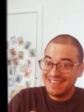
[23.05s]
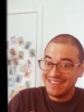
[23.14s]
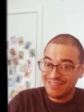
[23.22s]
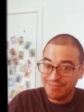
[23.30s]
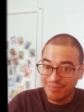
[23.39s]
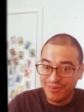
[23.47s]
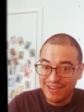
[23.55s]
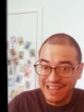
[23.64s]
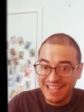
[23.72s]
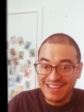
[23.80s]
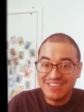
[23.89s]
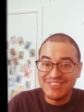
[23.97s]
This
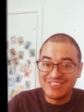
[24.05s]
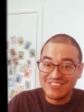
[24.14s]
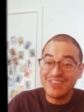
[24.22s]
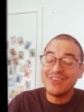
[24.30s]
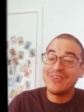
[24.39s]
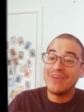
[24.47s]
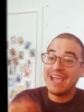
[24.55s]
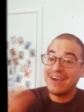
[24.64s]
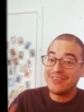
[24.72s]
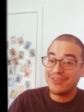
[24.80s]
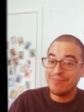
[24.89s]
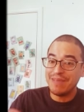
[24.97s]
morning, to show you
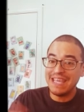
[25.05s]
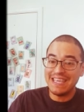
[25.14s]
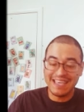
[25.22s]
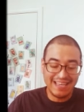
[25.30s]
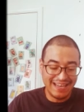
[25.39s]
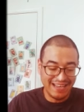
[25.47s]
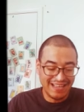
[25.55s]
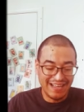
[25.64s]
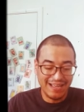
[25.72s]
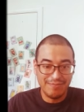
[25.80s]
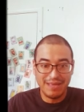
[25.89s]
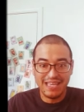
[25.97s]
how to make it,
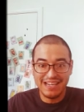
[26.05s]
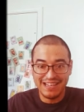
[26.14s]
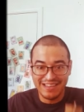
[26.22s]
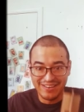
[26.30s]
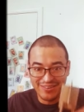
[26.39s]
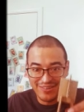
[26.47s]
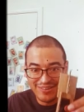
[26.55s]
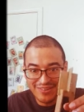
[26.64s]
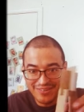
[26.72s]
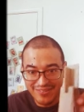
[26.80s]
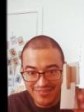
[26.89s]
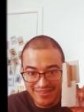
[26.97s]
I made a
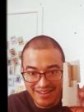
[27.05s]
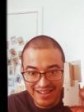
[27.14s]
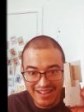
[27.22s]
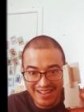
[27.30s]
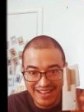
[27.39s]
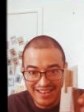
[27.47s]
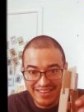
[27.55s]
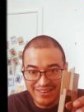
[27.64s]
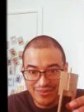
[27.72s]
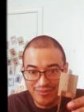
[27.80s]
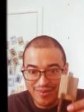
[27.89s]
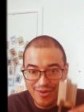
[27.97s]
little, a
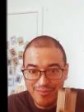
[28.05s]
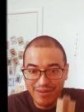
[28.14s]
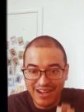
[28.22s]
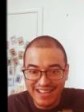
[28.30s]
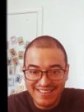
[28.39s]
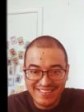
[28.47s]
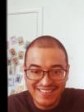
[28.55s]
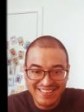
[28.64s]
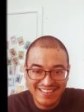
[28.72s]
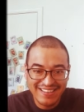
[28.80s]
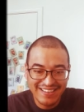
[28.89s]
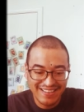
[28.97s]
little robot.
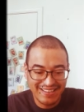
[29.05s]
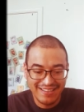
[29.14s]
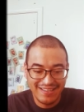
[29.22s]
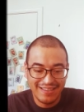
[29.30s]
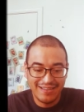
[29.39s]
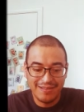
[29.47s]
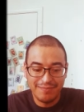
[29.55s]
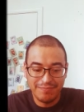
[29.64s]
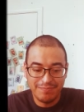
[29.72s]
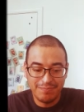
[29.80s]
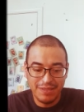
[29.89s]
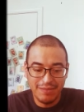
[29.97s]

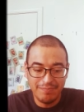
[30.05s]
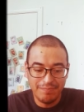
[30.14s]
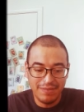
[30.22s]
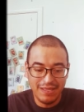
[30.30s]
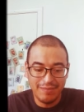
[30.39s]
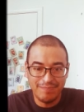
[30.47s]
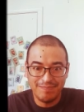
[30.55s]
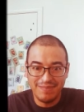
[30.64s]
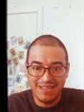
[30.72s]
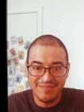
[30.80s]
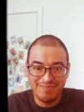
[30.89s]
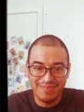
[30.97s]
Beep, beep,
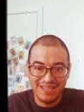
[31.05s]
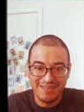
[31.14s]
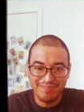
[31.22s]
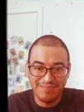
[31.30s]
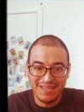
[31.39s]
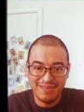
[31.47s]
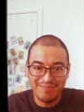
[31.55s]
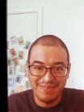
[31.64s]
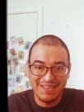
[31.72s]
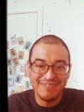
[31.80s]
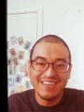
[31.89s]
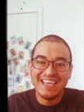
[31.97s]
beep, beep, beep,
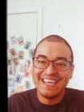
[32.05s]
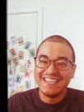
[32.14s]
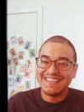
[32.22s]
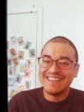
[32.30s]
beep.